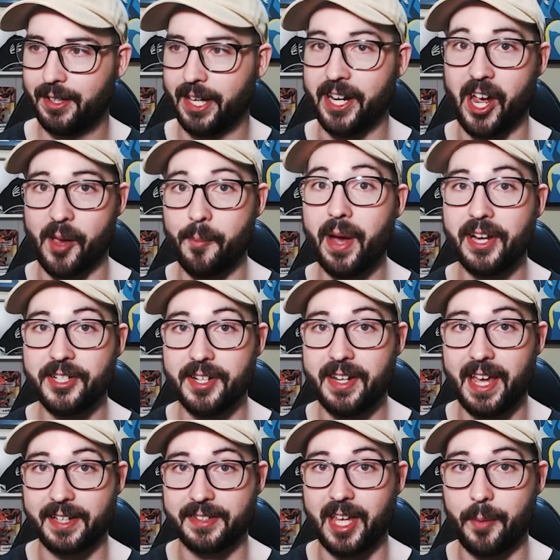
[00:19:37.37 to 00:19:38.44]
And I imagine
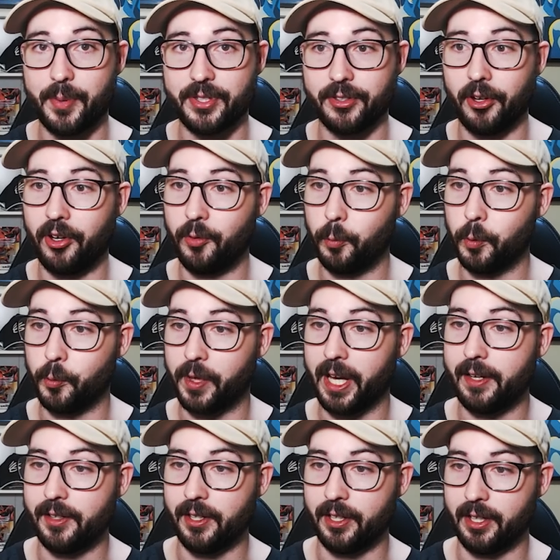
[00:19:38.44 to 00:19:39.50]
next episode we'll
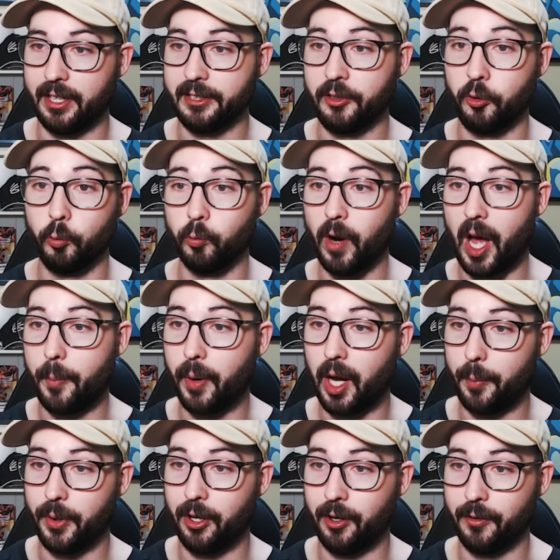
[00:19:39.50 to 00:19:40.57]
get a, a little wrap up
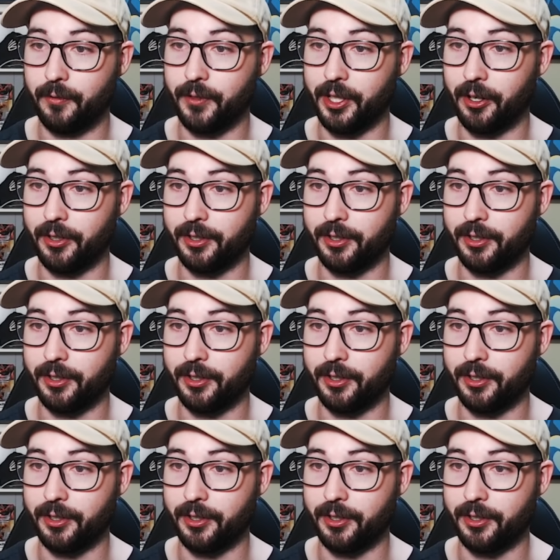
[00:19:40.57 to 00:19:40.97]
of, you know,